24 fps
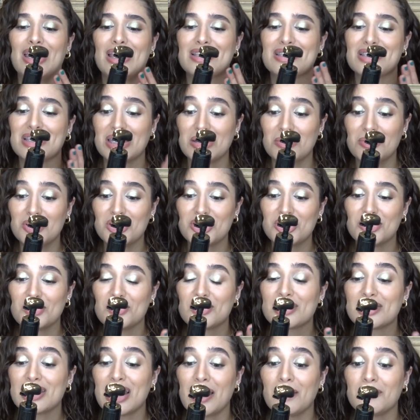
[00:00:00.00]
It's lemon
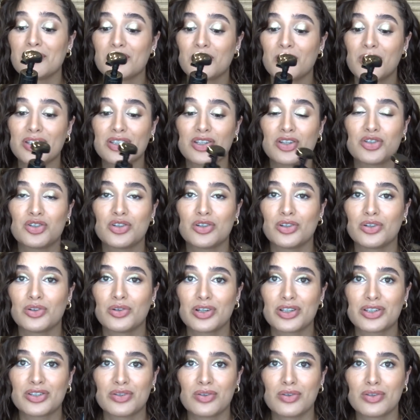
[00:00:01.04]
juice, lime twist, and sugar
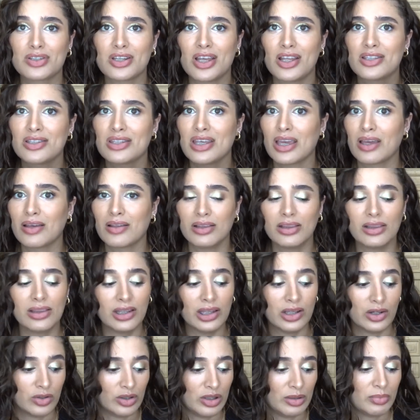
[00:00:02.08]
crystals. It's like
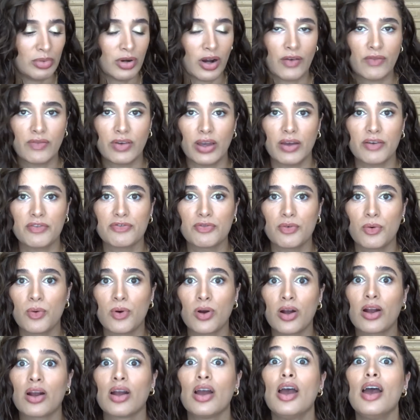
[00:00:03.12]
literally perfect
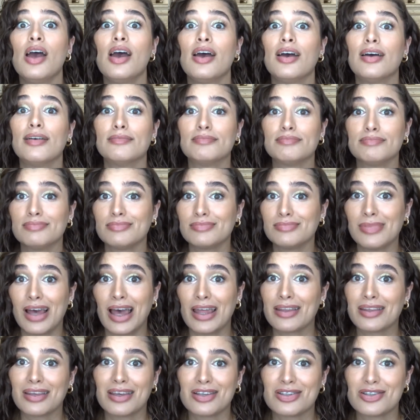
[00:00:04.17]
for
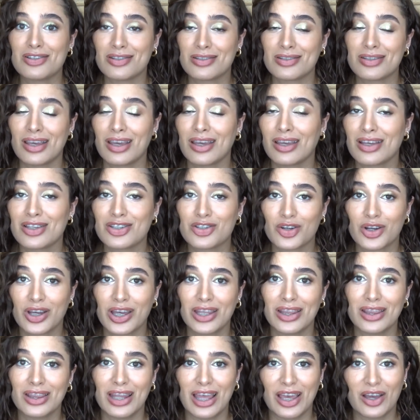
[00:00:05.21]
at the kitchen sink because you're
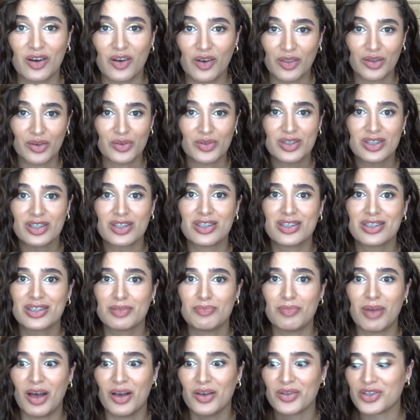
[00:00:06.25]
getting like all those
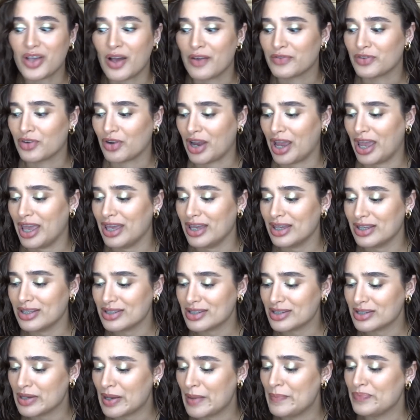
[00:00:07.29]
smells off your
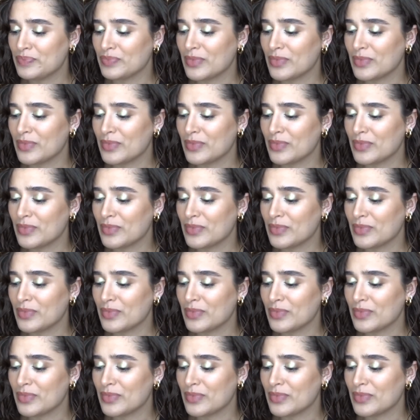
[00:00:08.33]
hands.